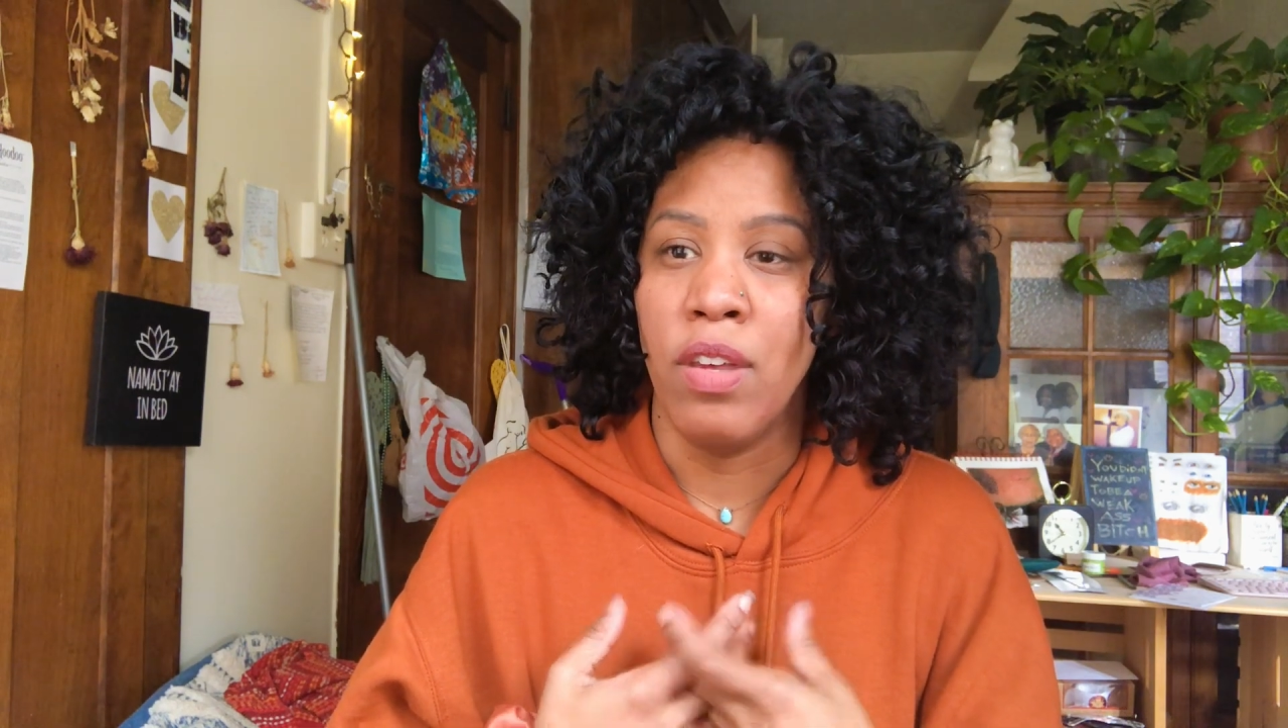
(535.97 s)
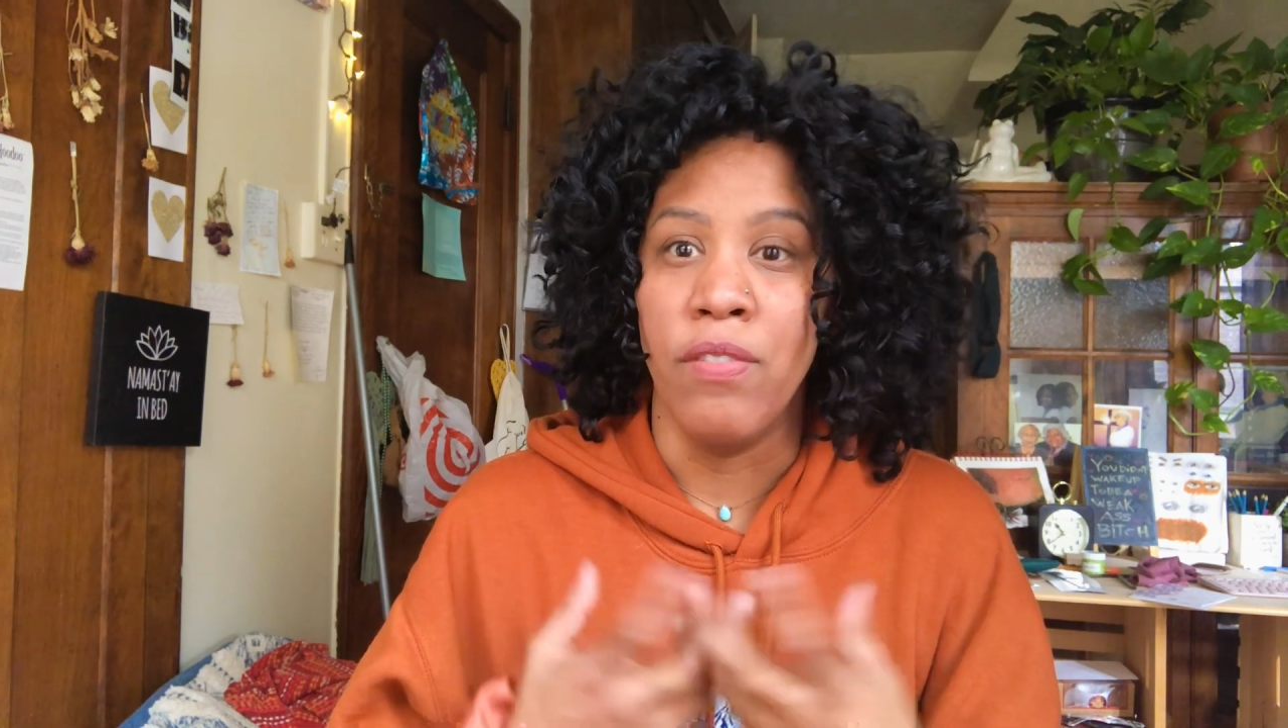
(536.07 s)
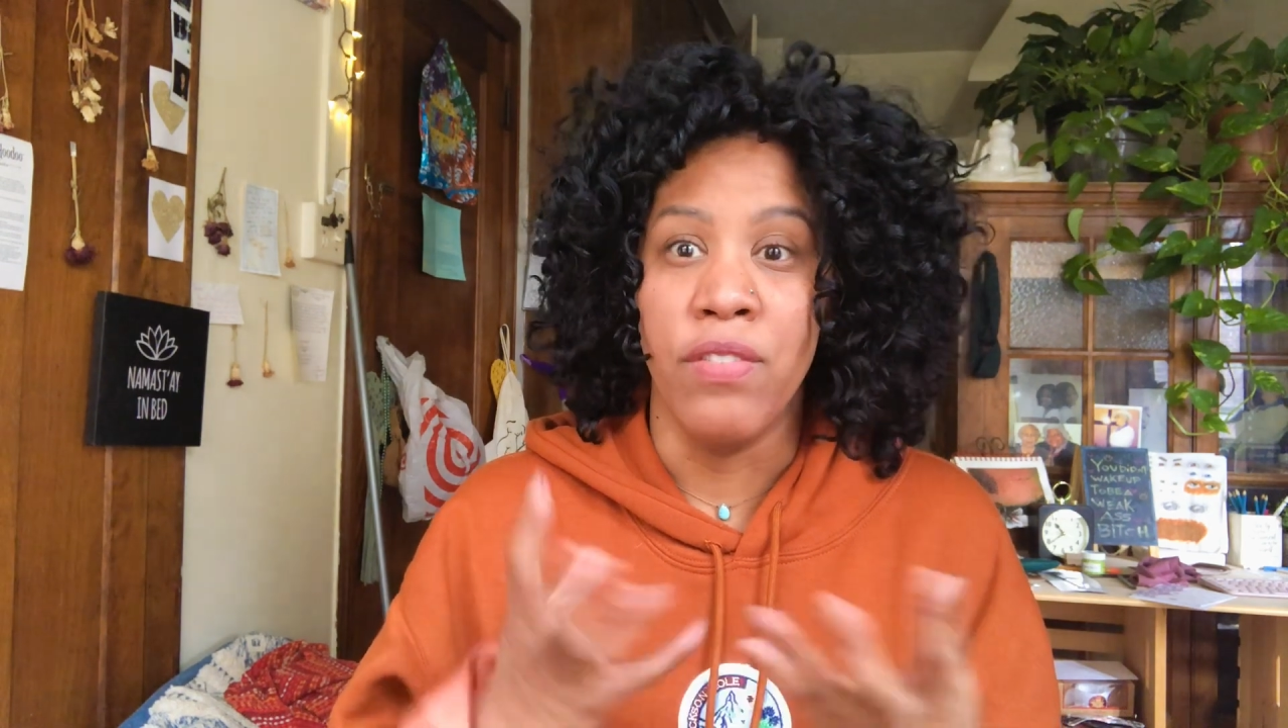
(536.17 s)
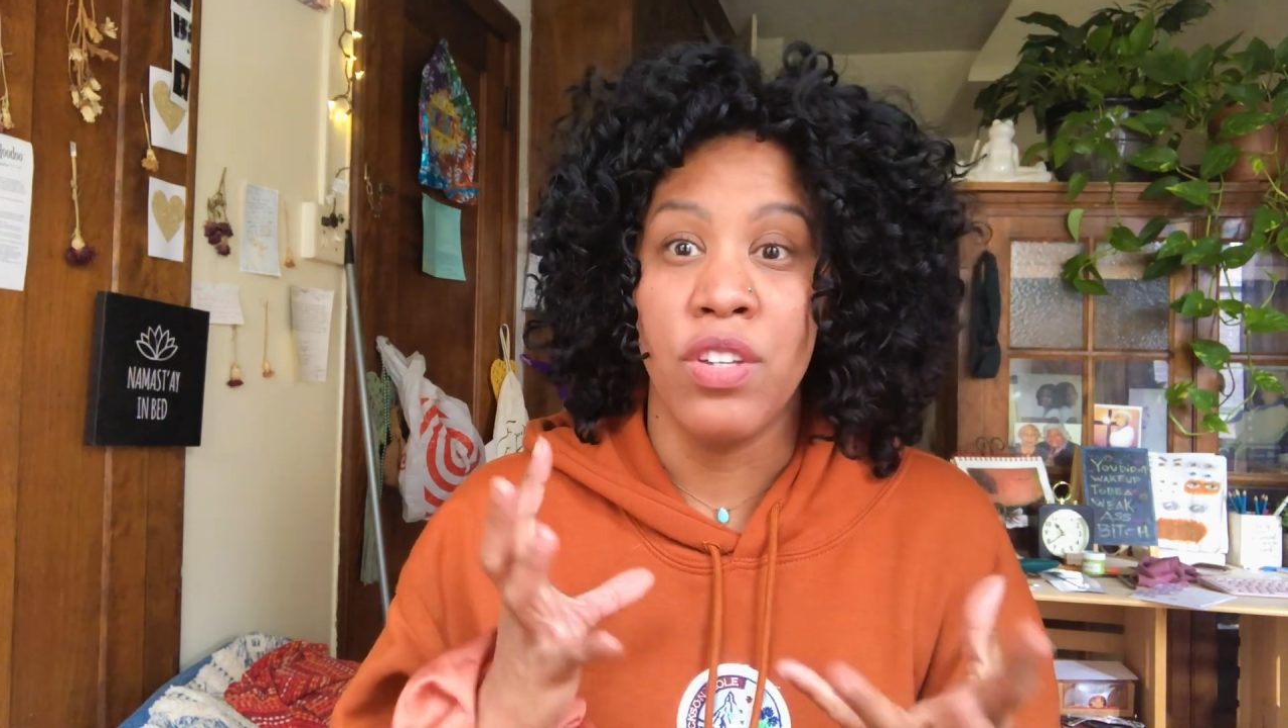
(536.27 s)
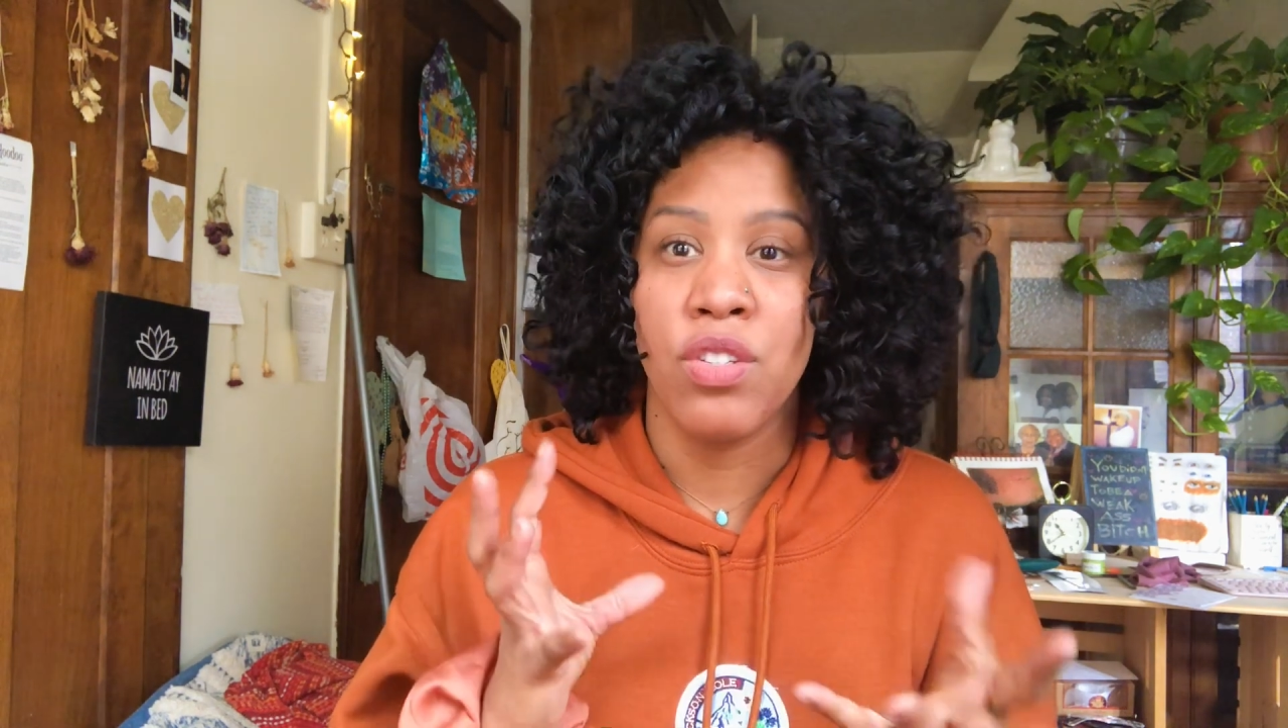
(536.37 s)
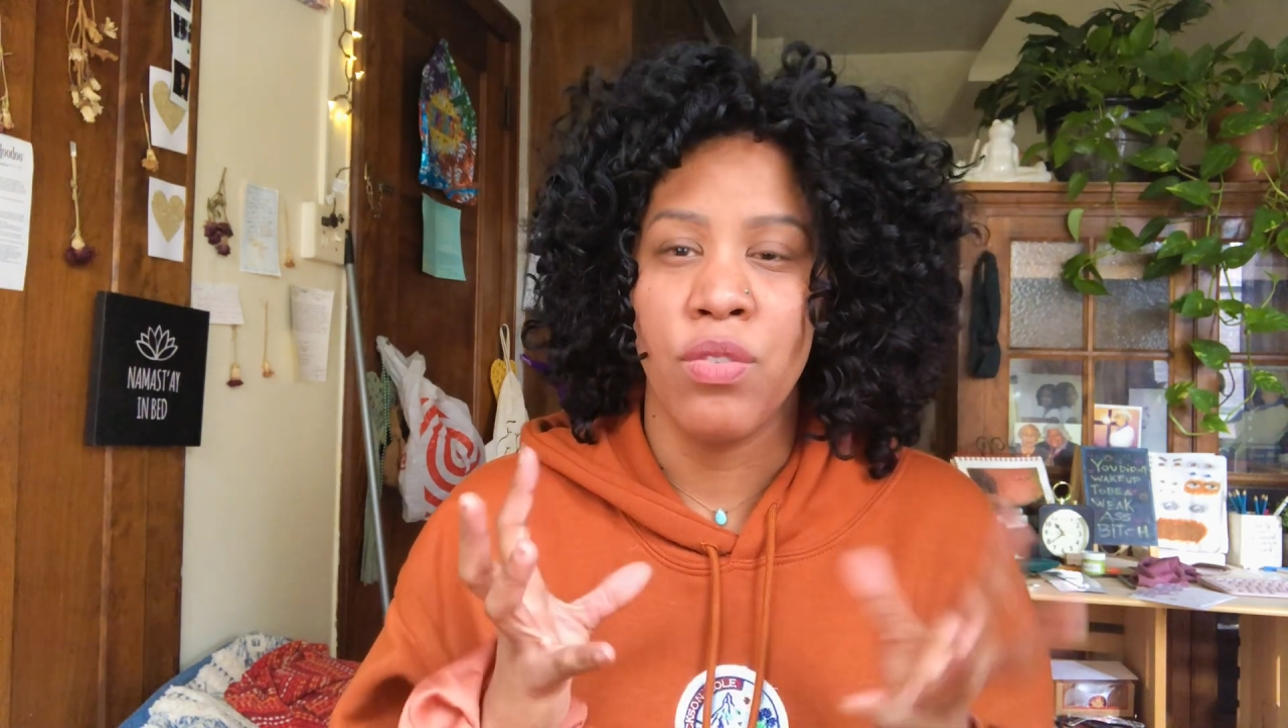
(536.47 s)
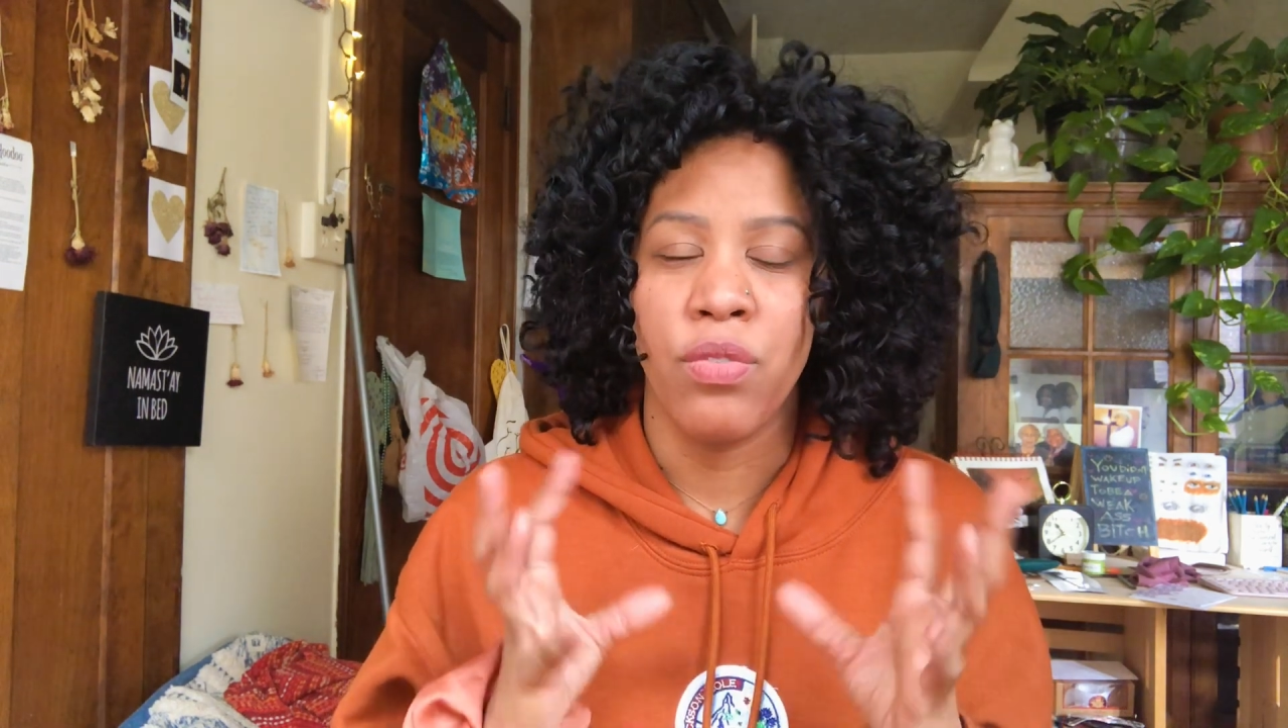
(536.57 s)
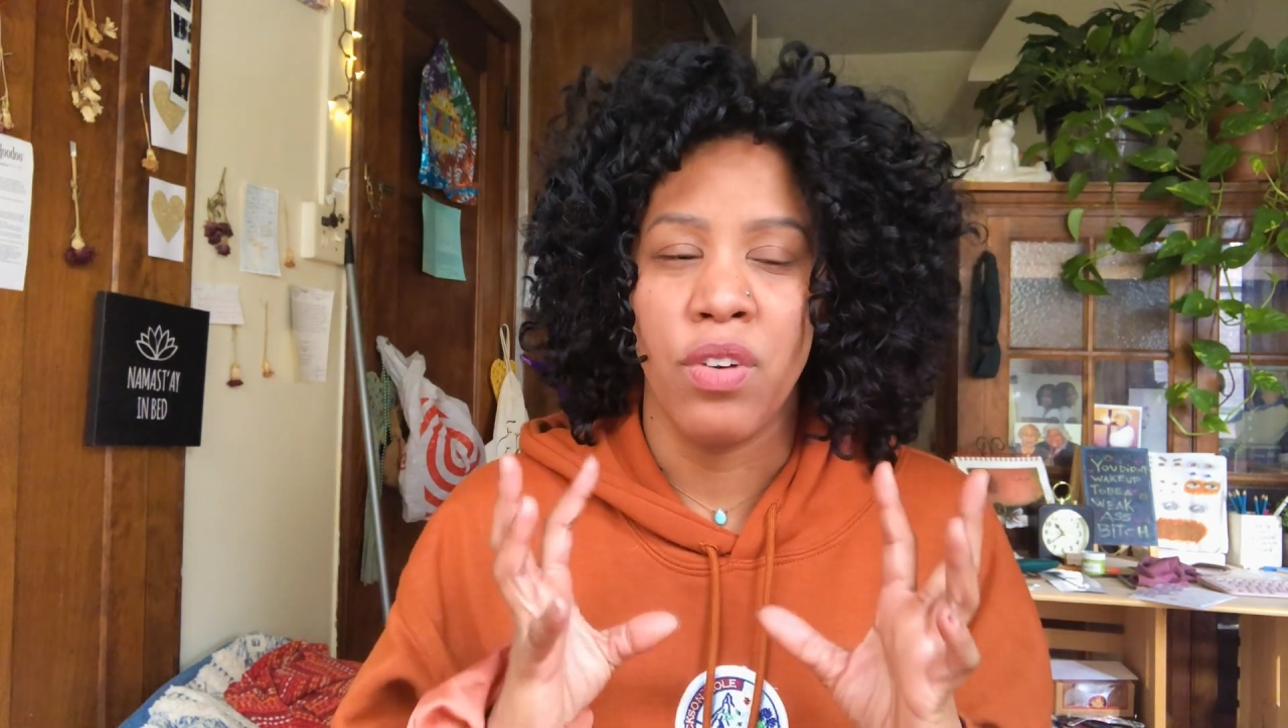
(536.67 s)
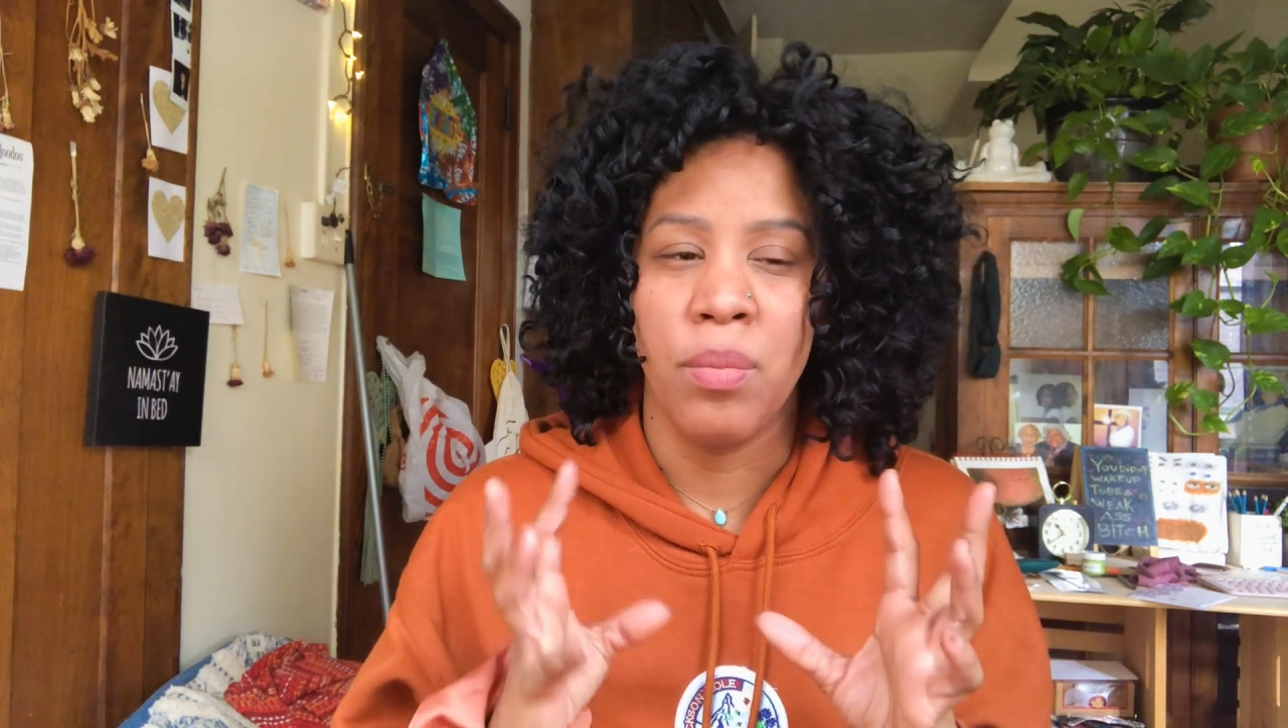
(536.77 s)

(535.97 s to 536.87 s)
envision for